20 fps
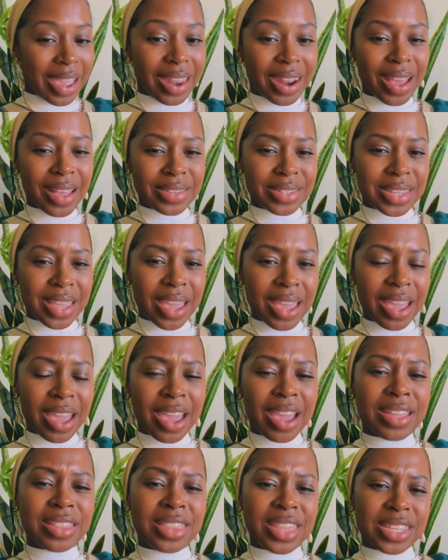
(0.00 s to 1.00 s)
And I say,
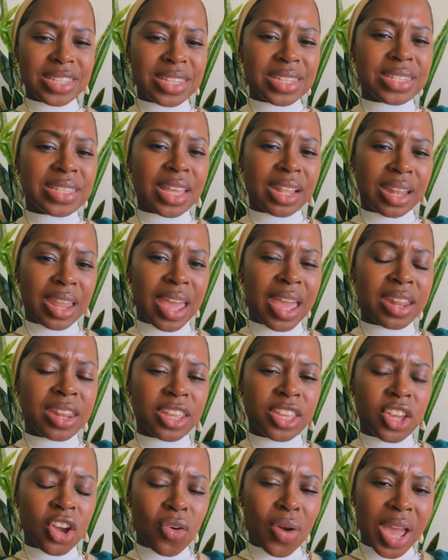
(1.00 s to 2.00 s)
and this is the land
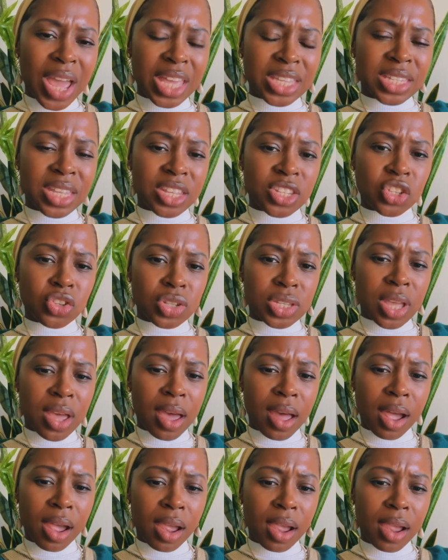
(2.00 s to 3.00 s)
of your ancestors,
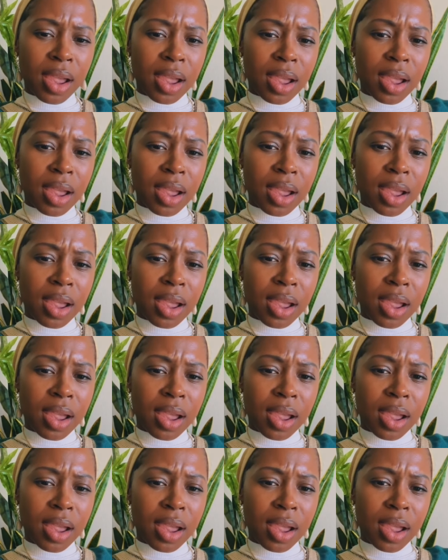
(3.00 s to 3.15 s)
huh?